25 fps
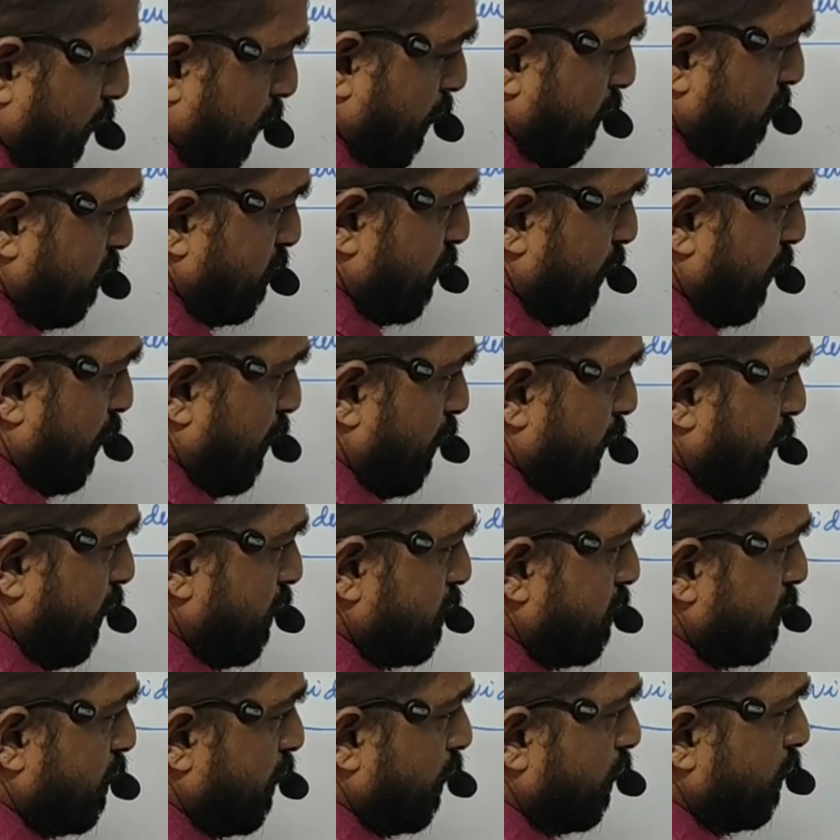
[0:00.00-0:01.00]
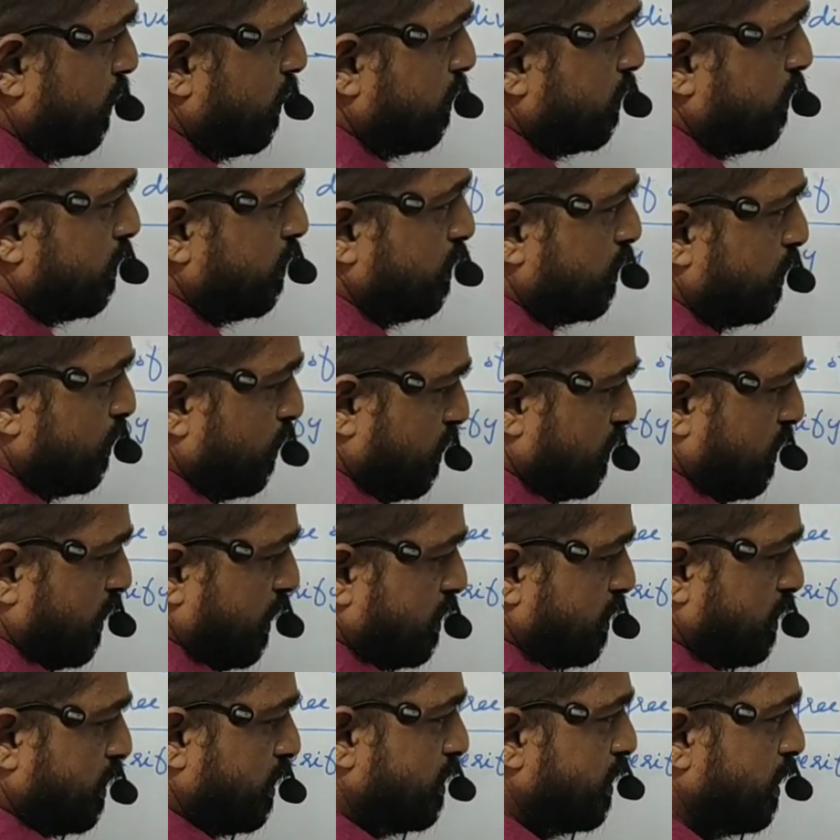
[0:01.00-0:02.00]
and 3 is the,
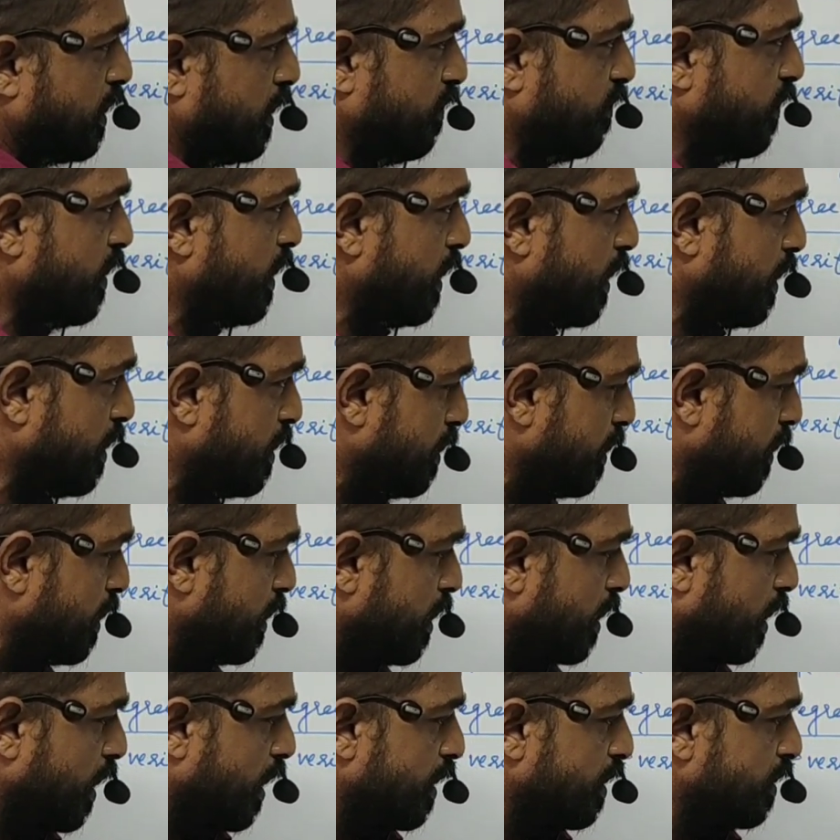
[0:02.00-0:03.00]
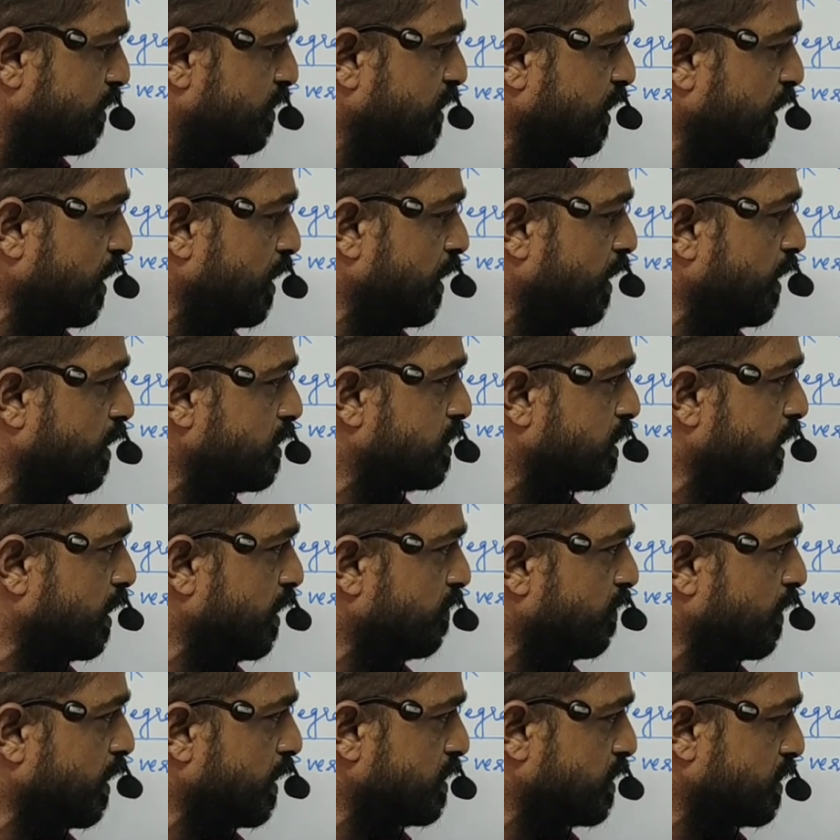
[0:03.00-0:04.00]
6 is the dividend and 3 is the
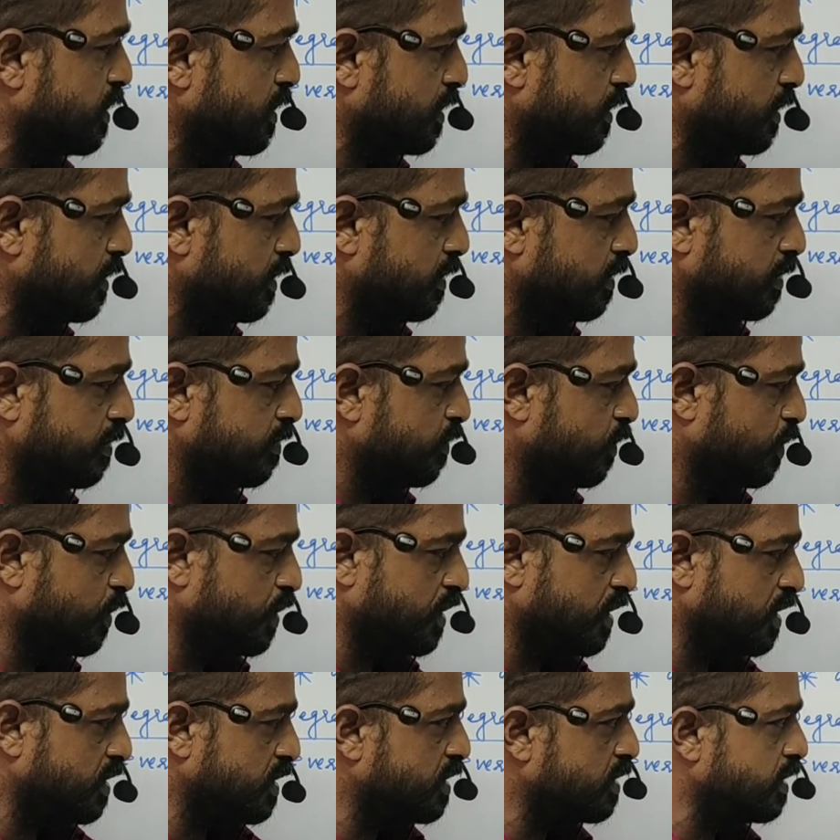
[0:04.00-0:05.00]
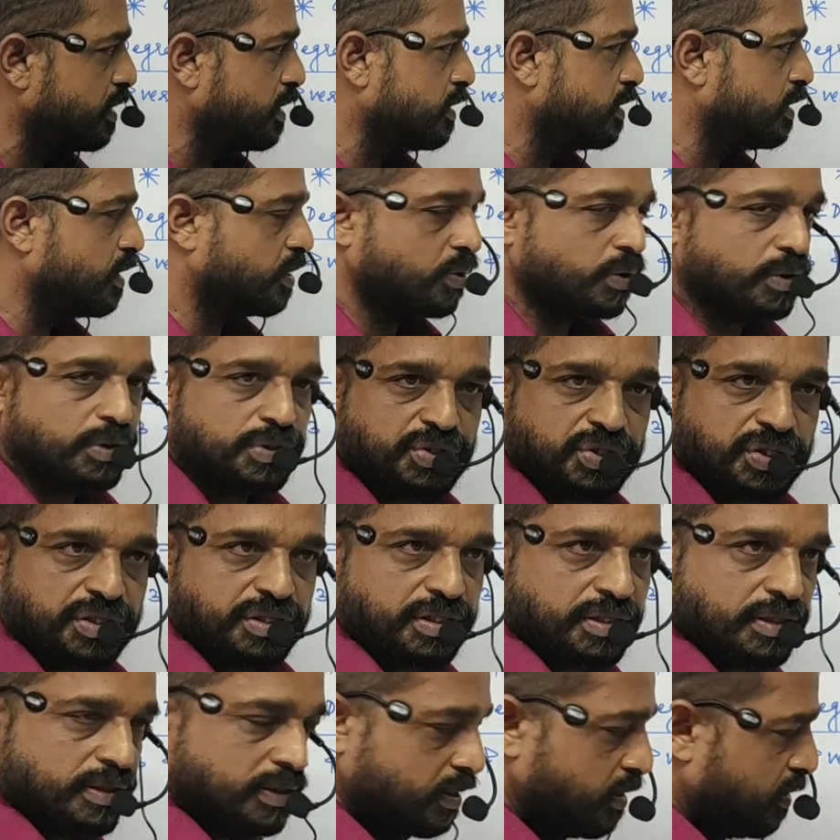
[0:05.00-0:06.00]
divisor. What is the
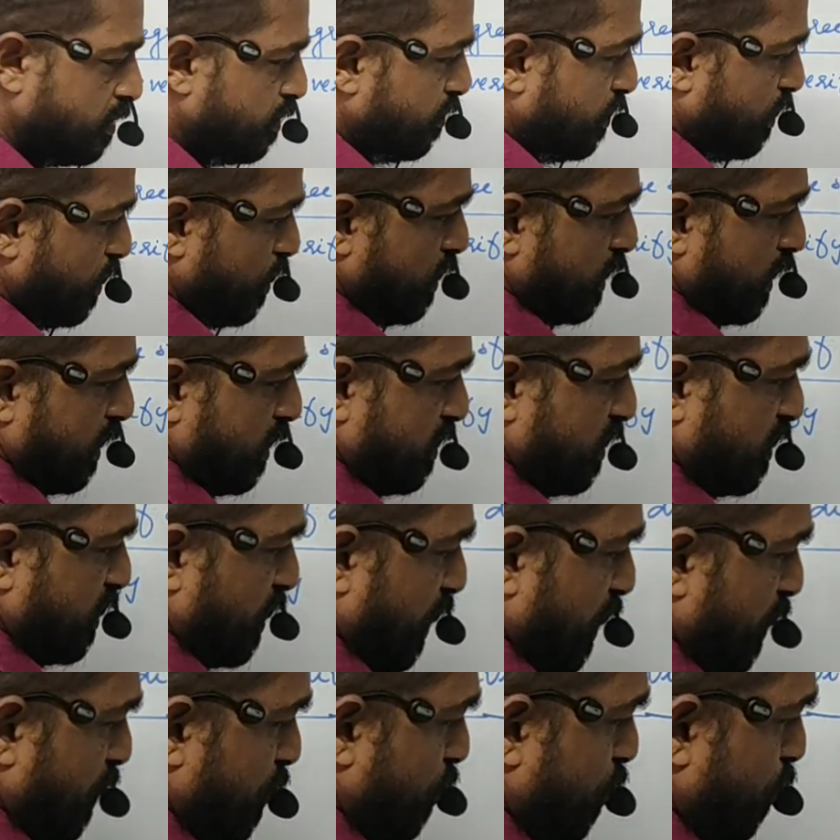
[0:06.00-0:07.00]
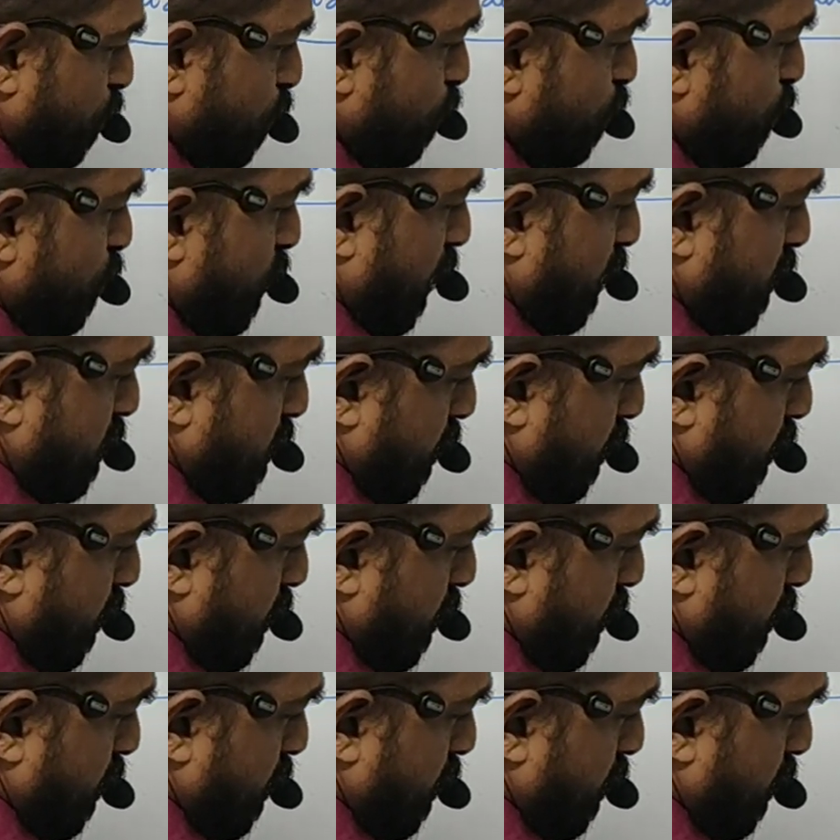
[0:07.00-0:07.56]
quotient? We know that 3 2s are